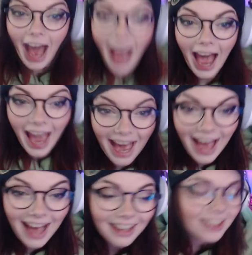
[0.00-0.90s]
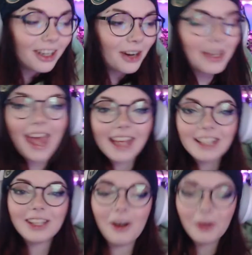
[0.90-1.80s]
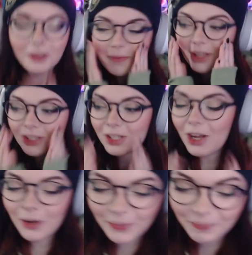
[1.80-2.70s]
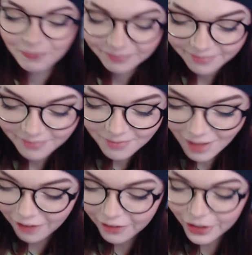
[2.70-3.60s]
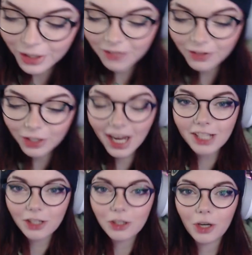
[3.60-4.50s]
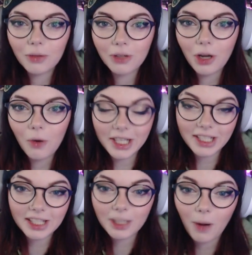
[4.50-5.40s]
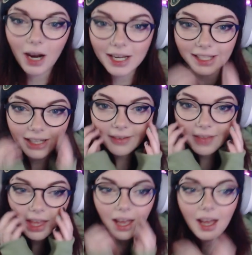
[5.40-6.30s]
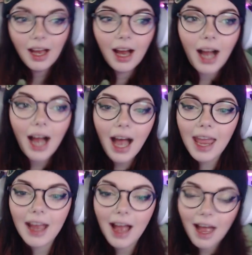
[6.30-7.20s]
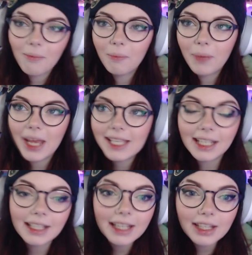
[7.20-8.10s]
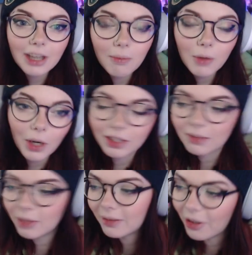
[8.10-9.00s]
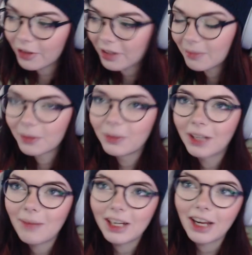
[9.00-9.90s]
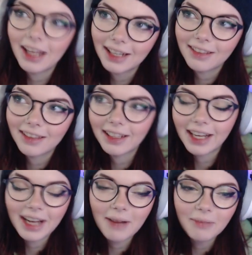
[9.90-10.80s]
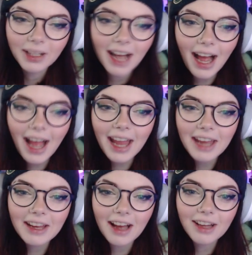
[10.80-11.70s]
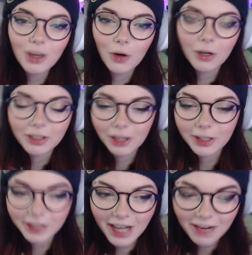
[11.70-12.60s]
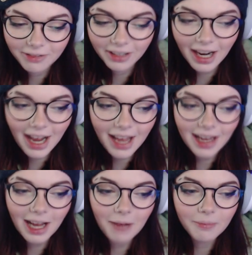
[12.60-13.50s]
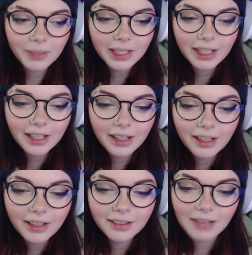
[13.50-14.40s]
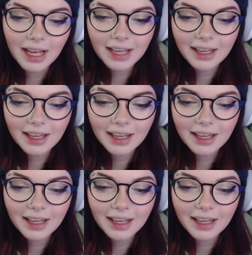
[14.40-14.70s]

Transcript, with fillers: Ah okay, so so for those of you guys who don't know, which is surprising, I am basically the number one, well, not the number one, I mean, I like to think I am, but I adore Doctor Aphra. I am, like,